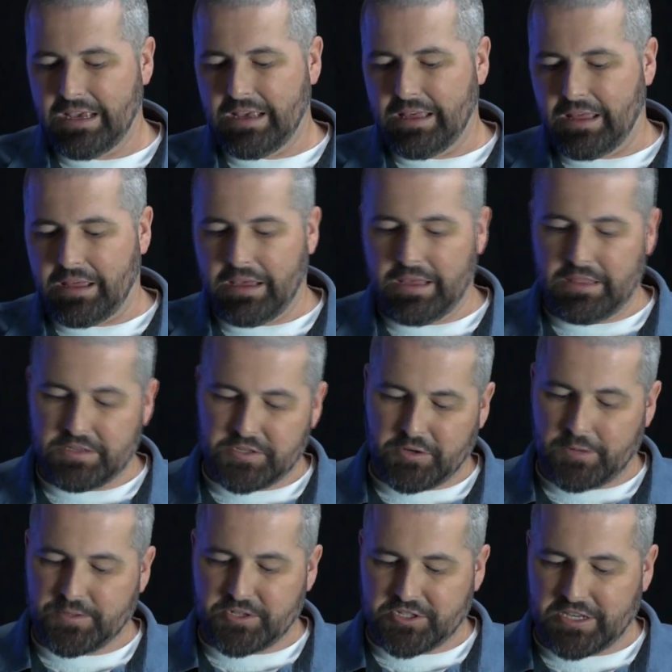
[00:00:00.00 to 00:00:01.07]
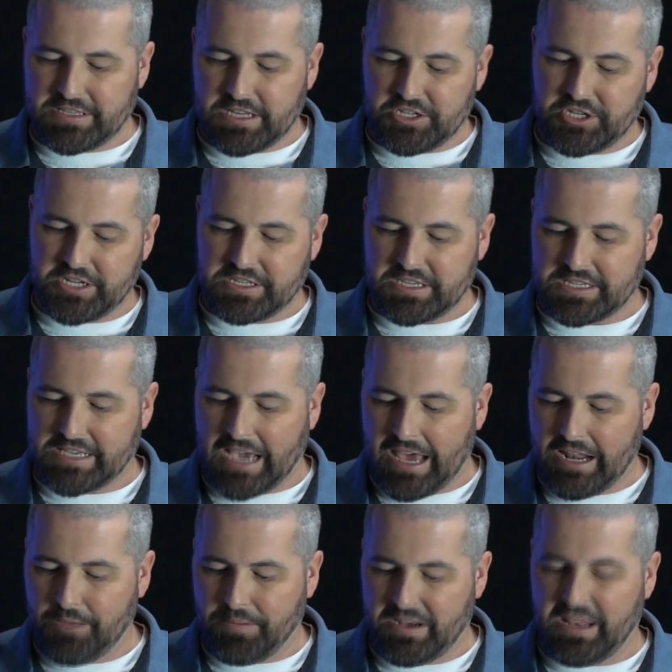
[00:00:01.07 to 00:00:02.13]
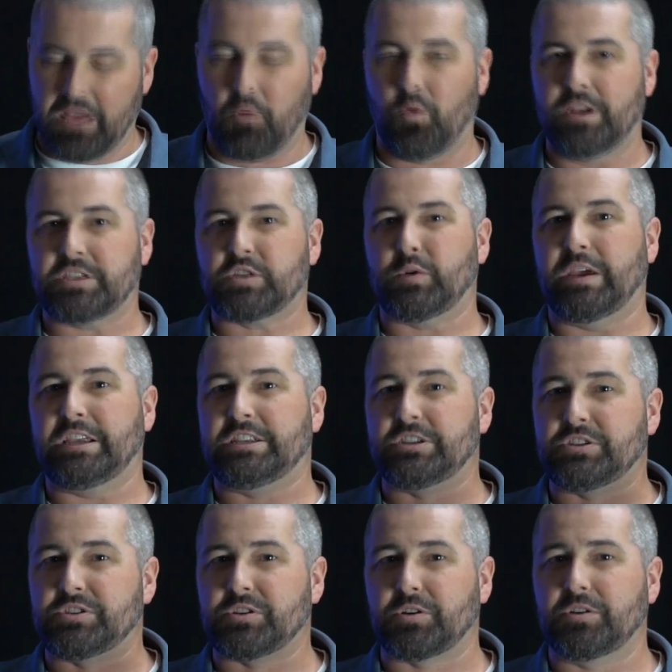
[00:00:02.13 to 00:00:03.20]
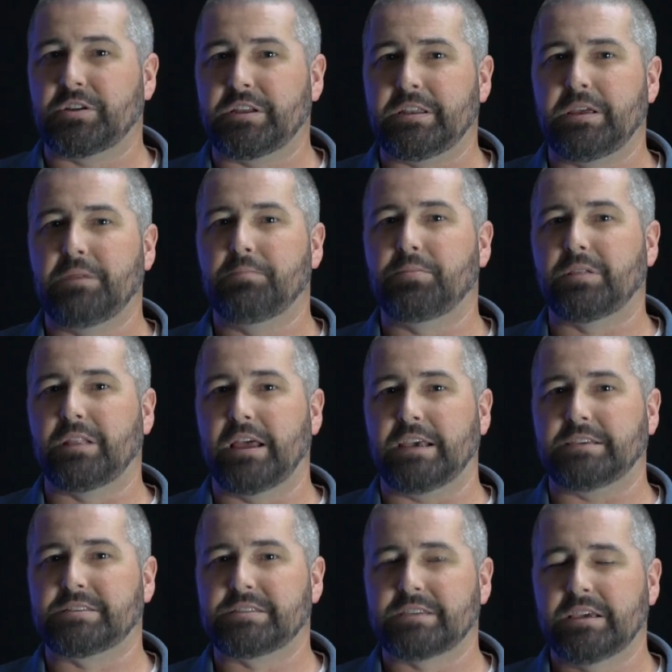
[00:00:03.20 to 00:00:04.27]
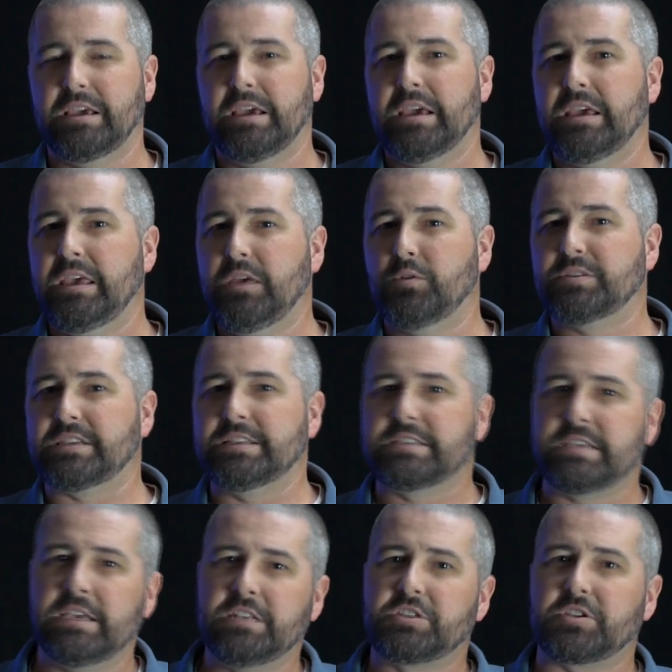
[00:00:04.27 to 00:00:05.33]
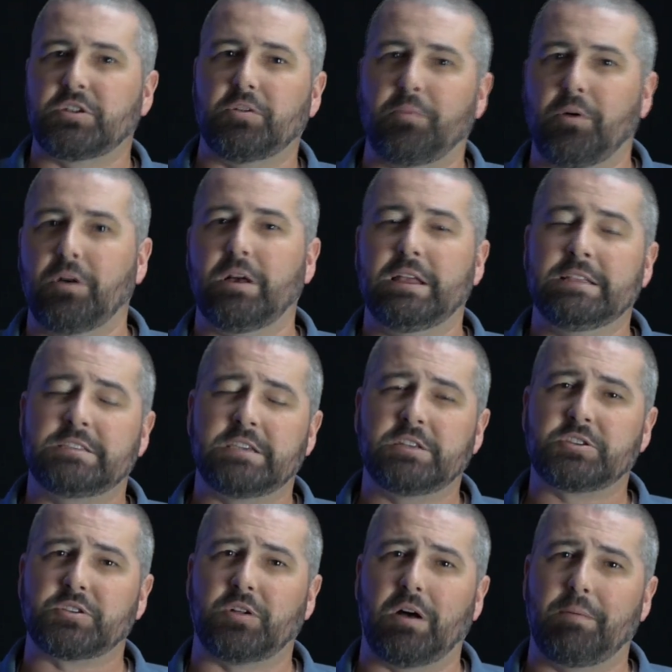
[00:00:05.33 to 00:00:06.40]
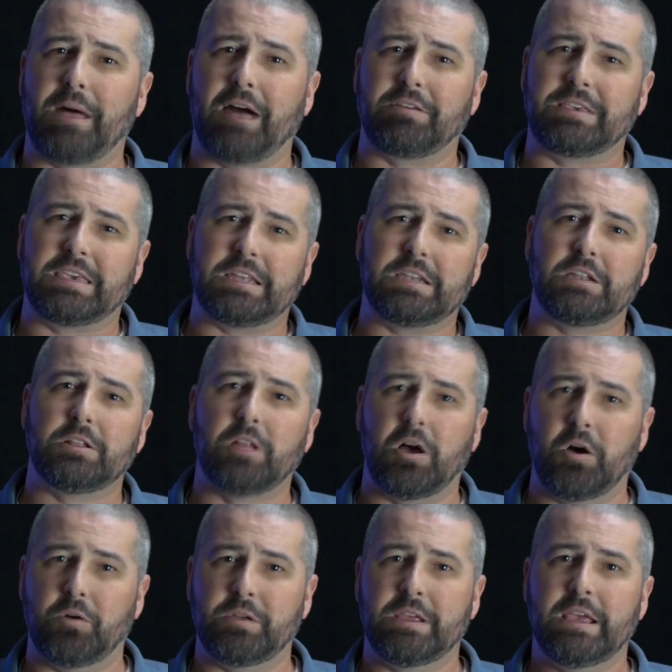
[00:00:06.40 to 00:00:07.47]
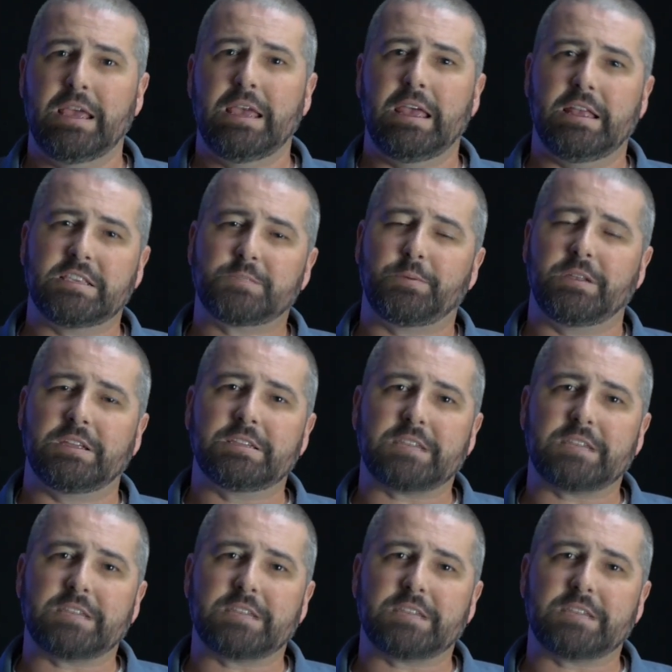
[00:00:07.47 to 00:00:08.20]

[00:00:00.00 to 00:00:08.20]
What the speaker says: The scripture says that Jesus got up and he went to a deserted place. He was intentional about getting alone and spending